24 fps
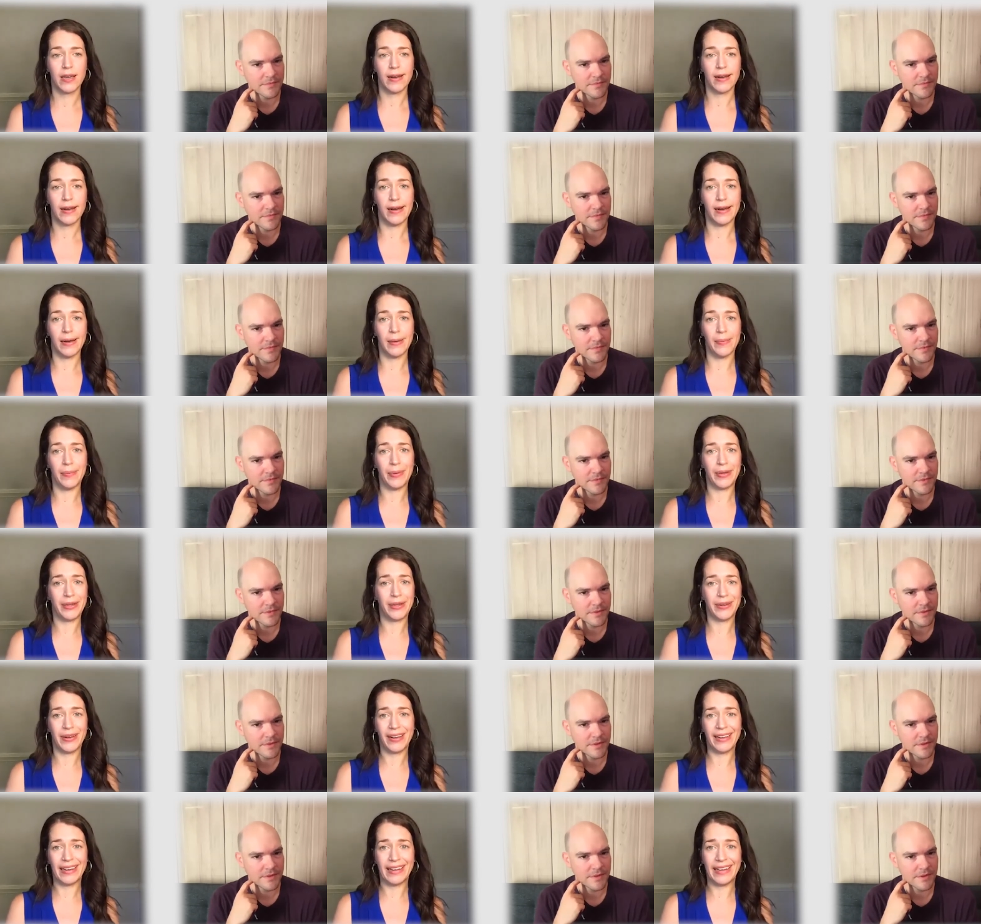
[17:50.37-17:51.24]
Speaker 1: Uh, but you're
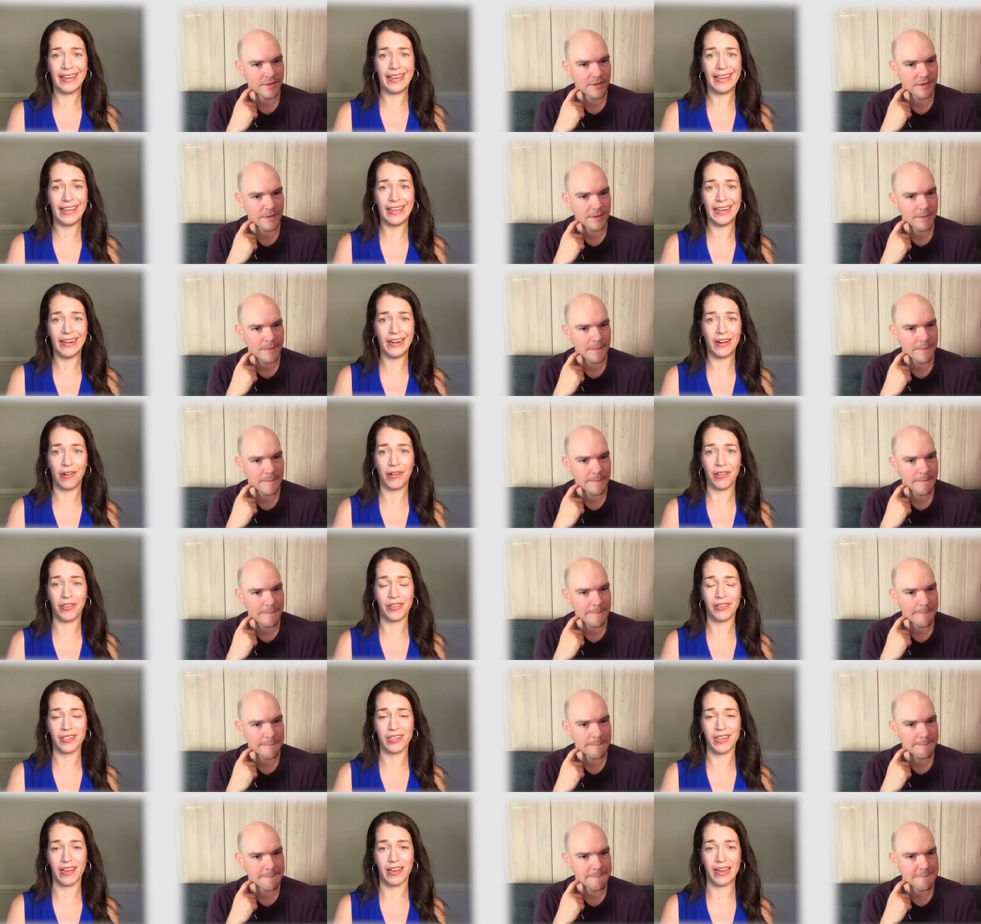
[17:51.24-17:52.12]
not going to hit it all the
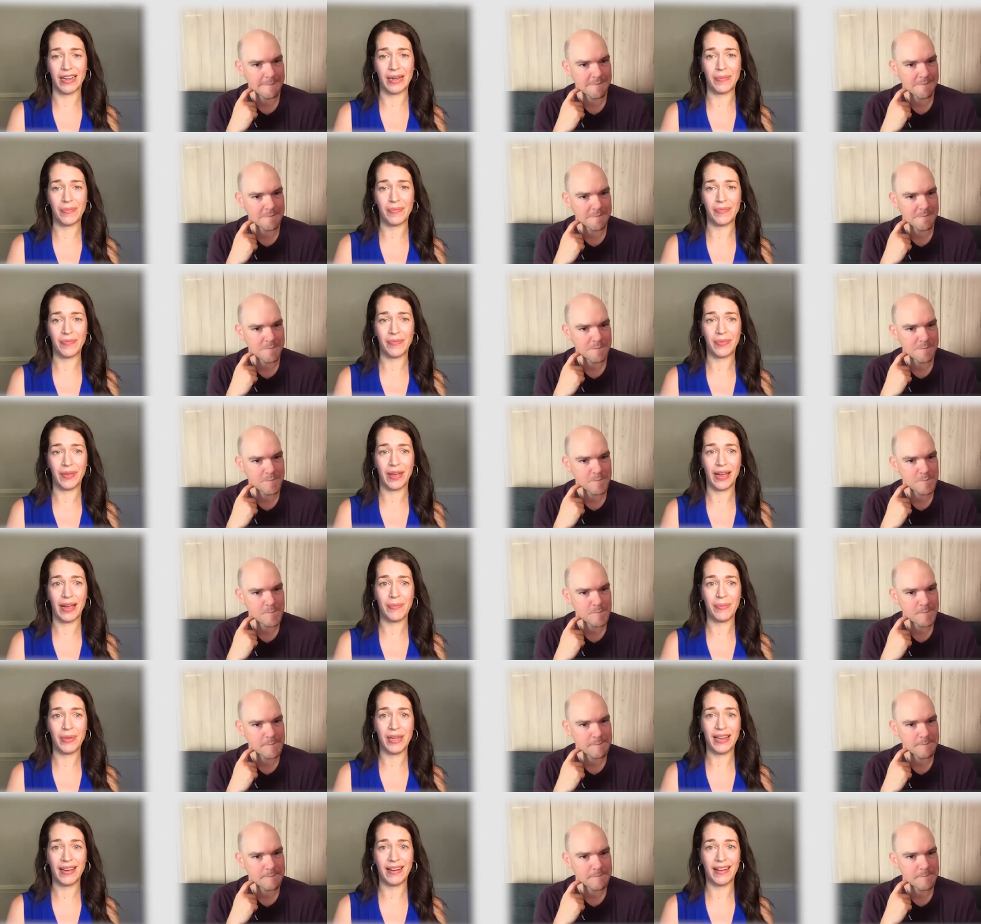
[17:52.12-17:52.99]
time. I
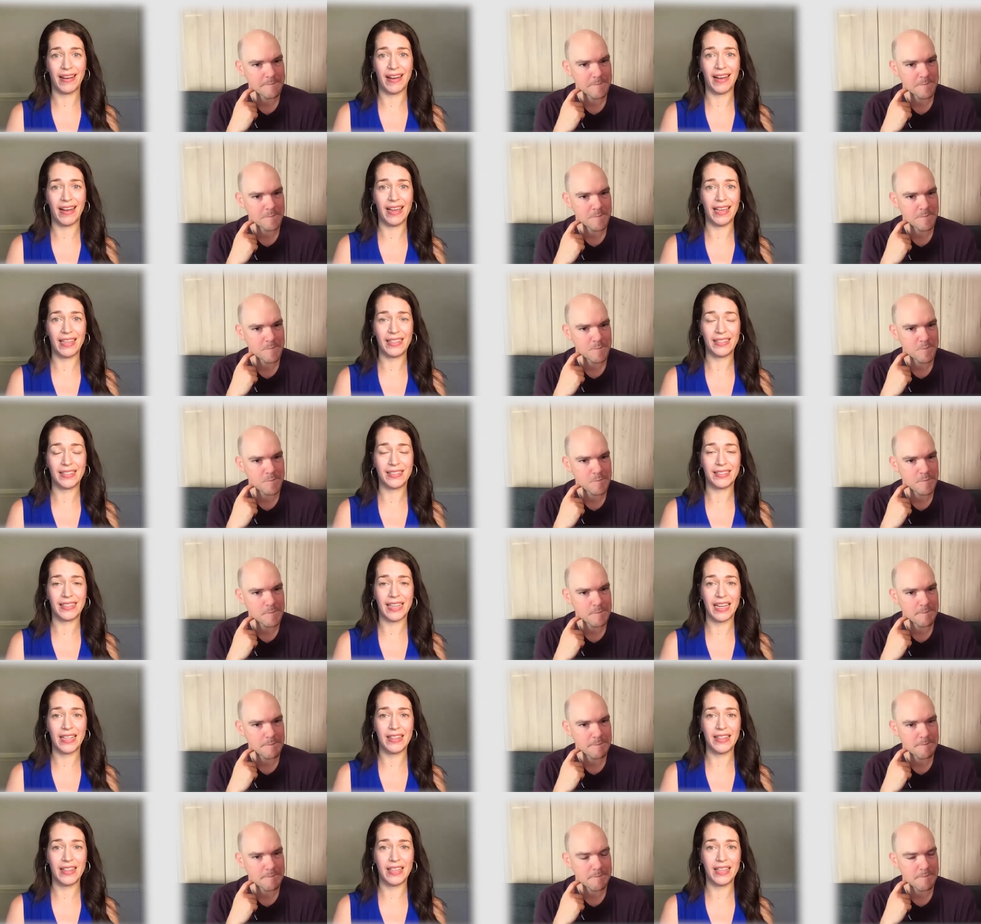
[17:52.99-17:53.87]
mean, I
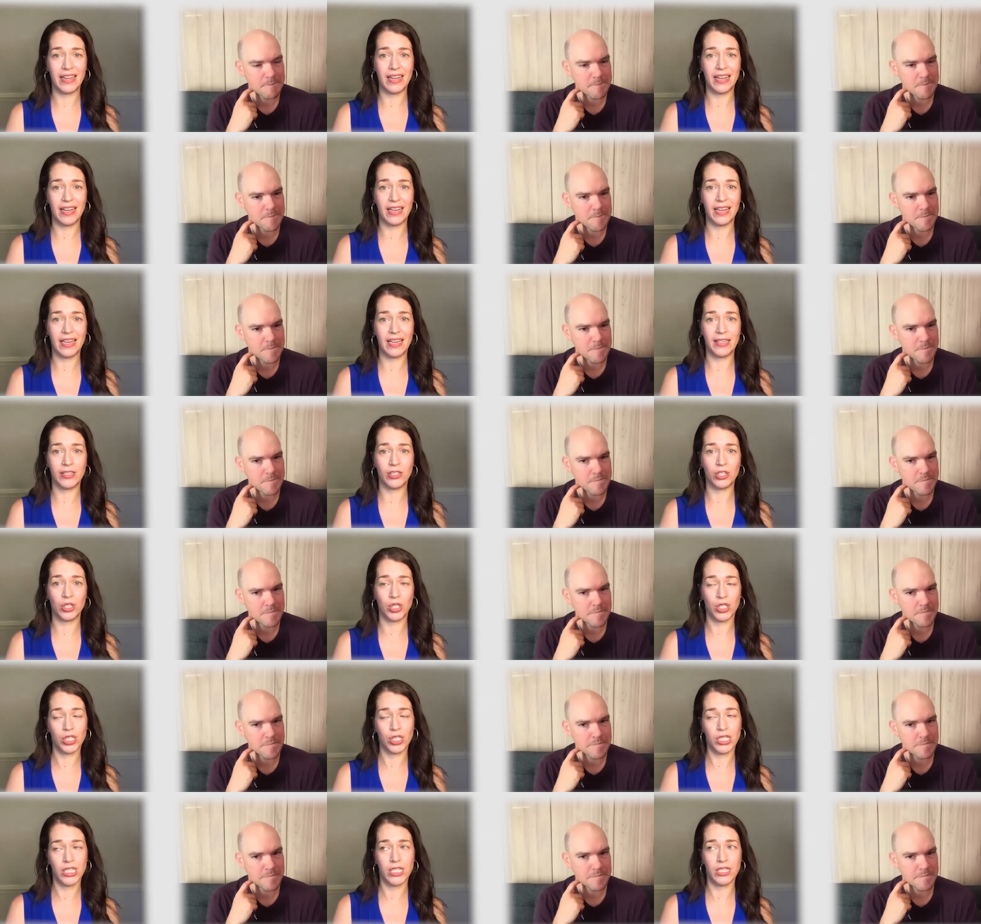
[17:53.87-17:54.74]
said that I
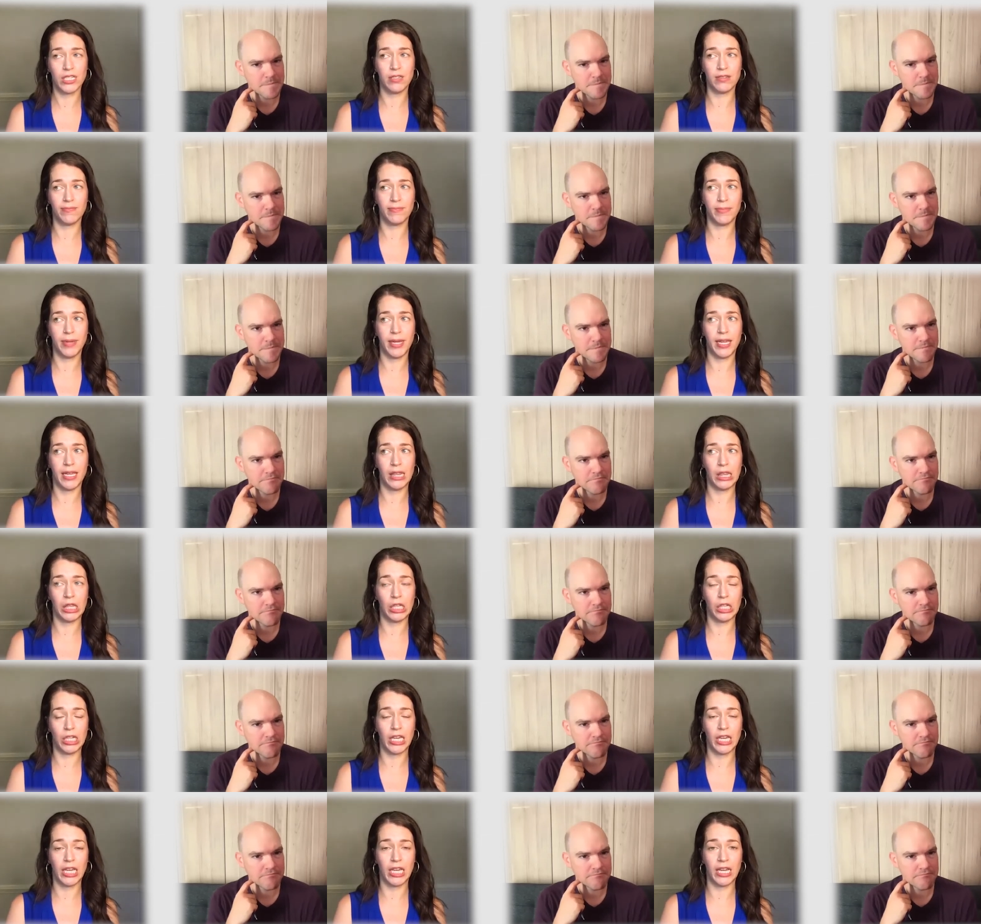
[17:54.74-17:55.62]
shouldn't be
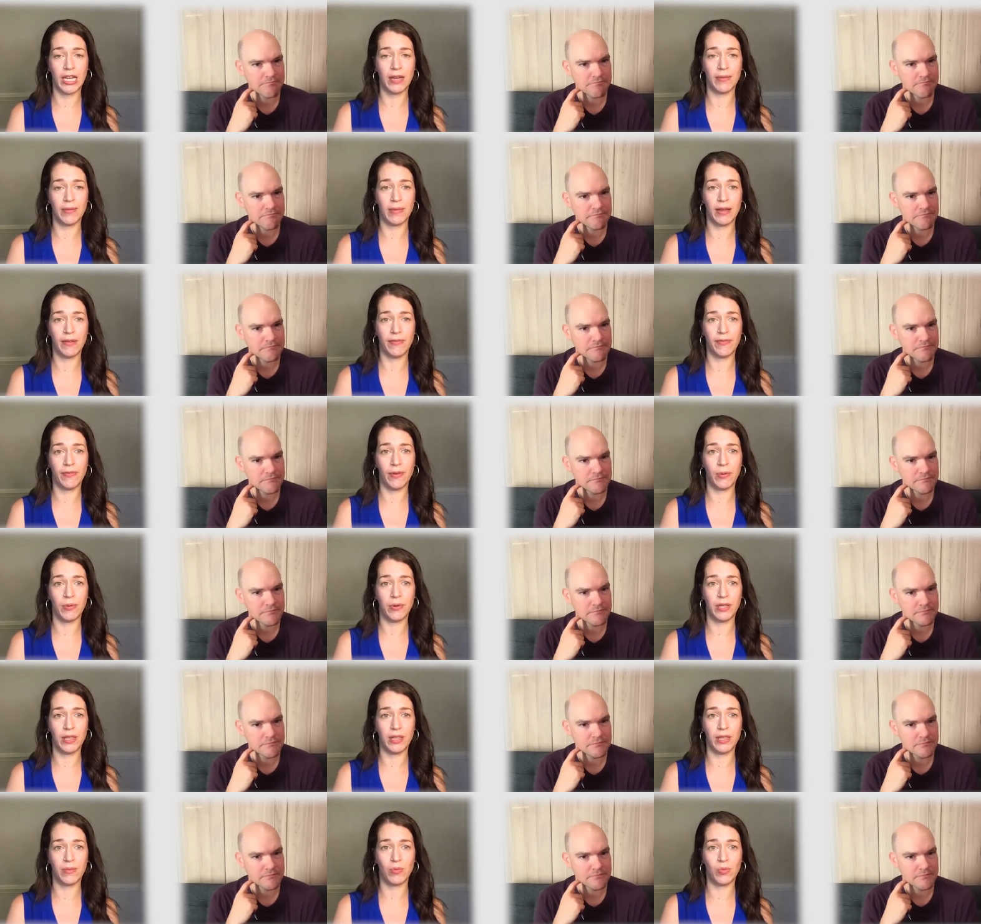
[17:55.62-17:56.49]
looking at my phone
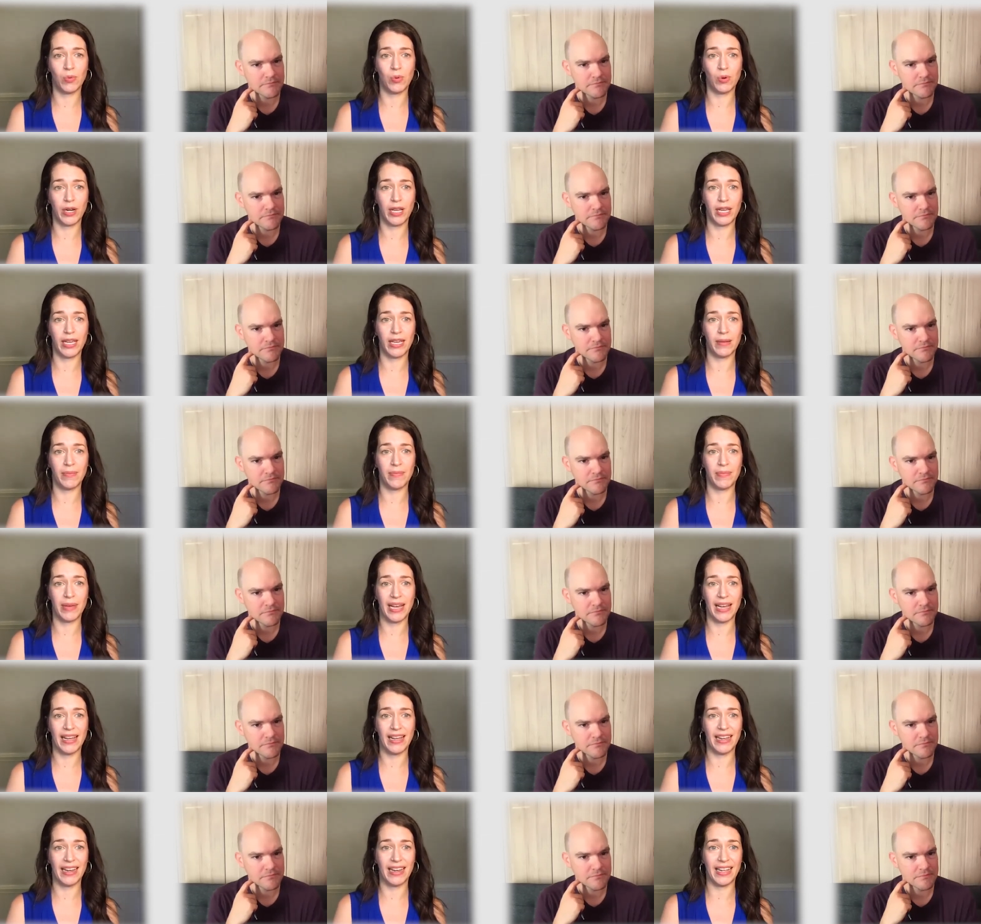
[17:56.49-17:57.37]
in the morning in
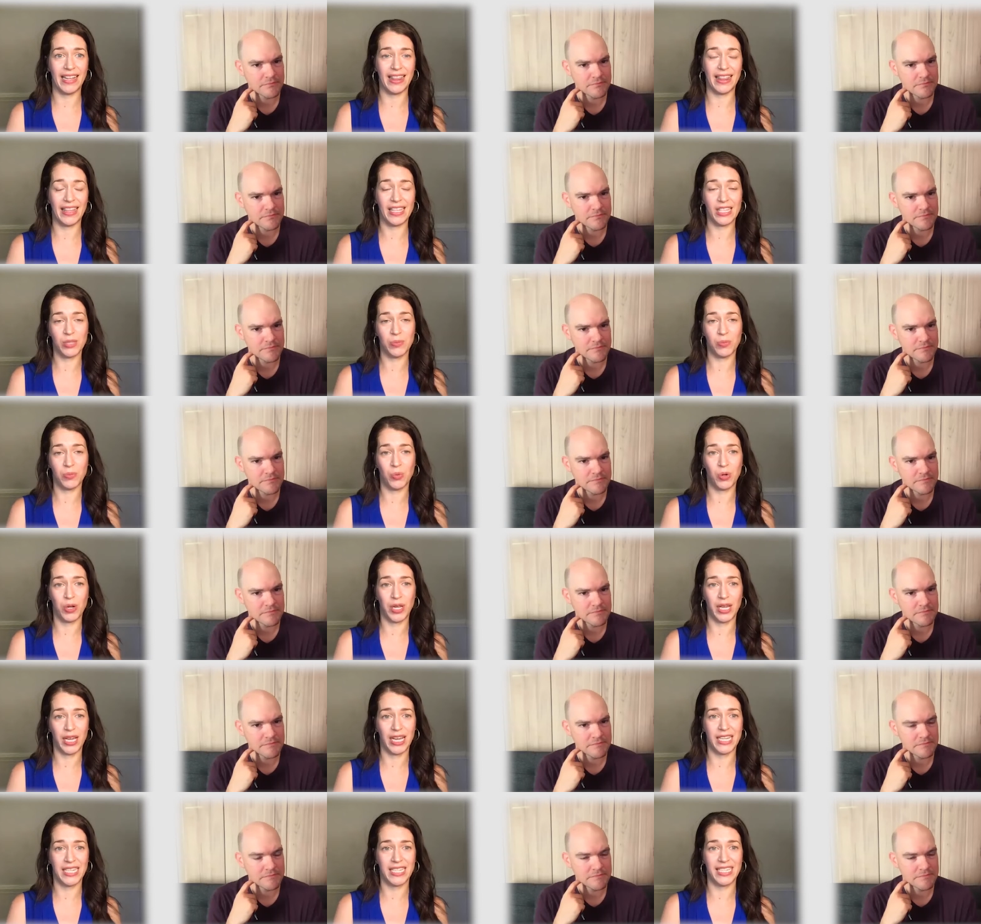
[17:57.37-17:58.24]
bed. And this
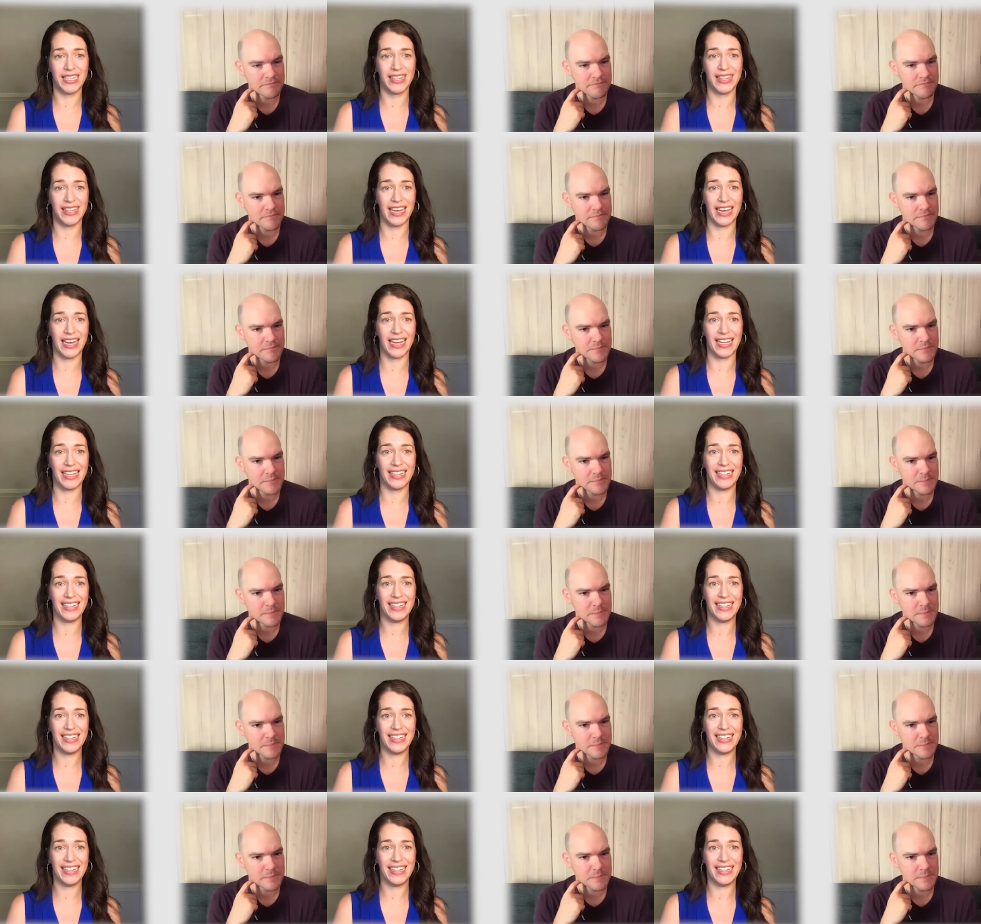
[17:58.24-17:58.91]
morning I did that.